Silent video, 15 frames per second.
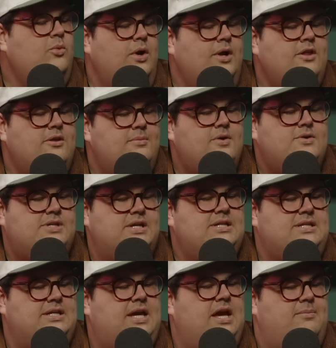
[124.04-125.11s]
one of the most
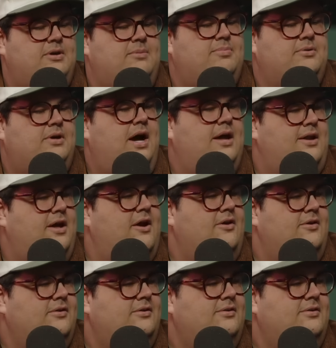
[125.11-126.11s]
anti-gay people I know.